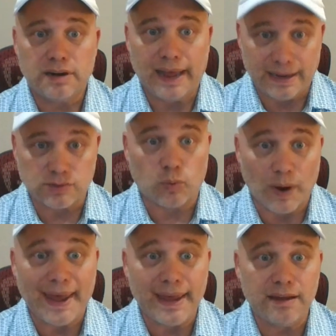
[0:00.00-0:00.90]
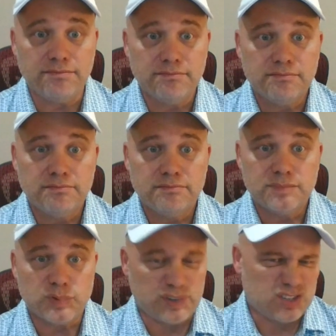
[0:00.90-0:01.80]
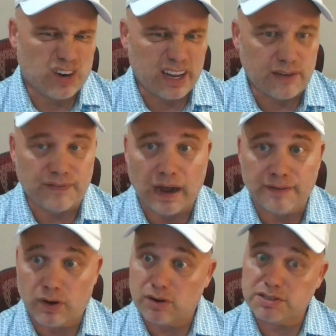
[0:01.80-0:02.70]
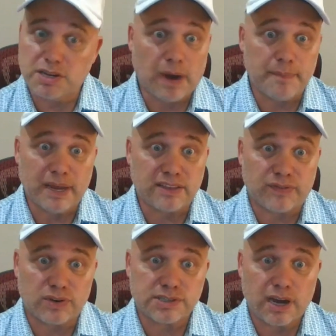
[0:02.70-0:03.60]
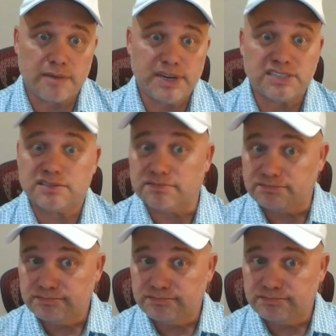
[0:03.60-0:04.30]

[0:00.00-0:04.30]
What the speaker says: as a way to just try to get 5 yards, he might make the first guy miss, and